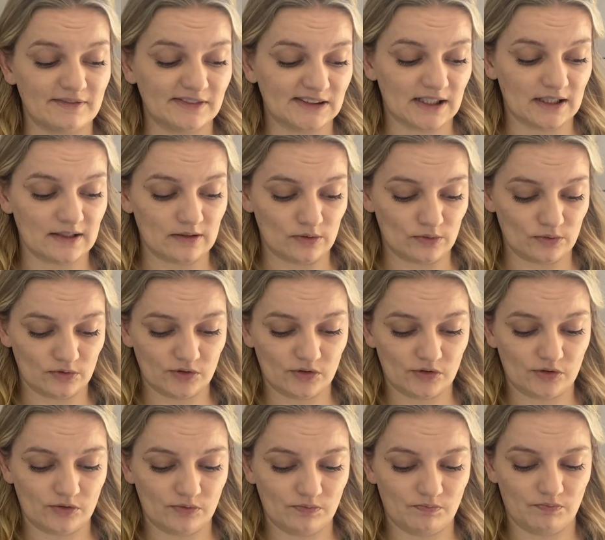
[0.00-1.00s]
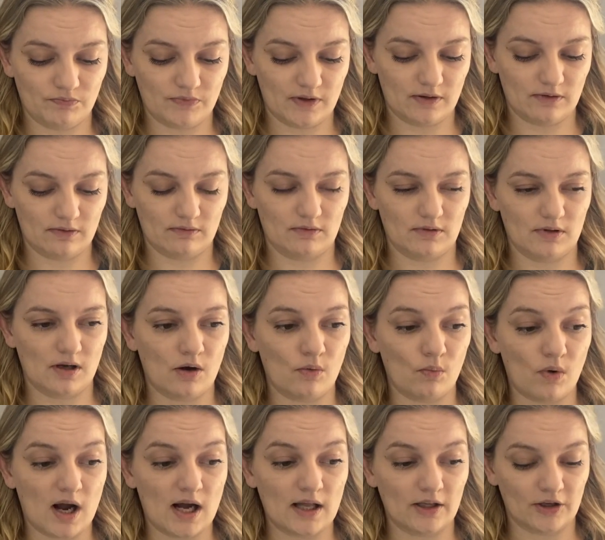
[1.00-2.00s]
sales a
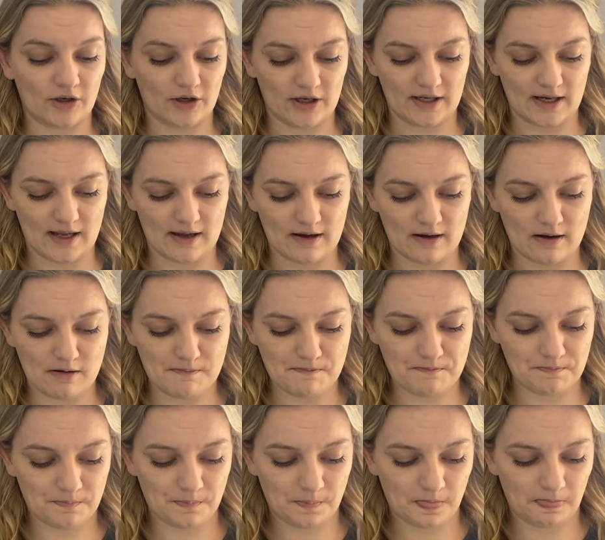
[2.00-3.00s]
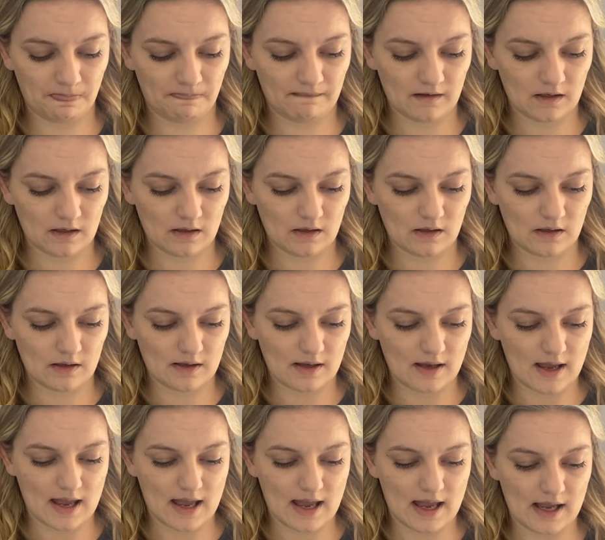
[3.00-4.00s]
while ago now,
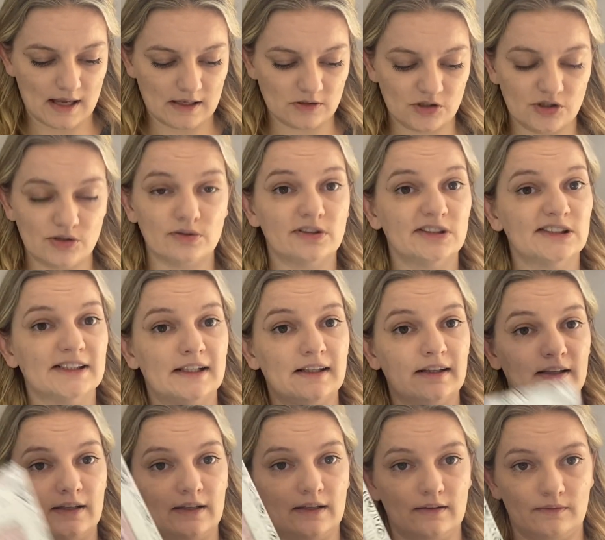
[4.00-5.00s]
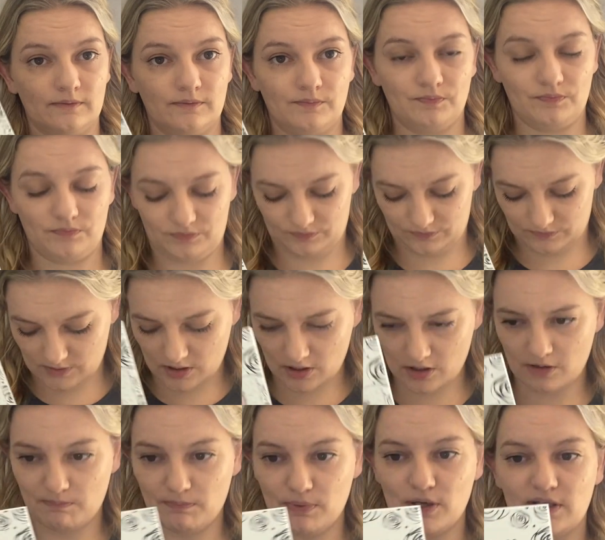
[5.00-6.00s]
and she was selling
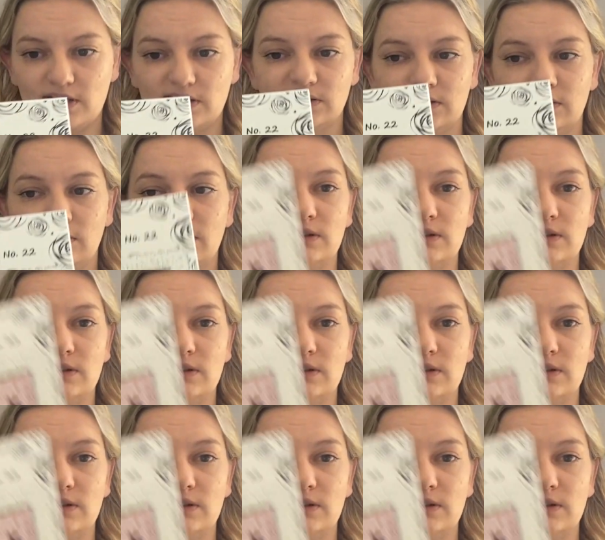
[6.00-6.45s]
her Personal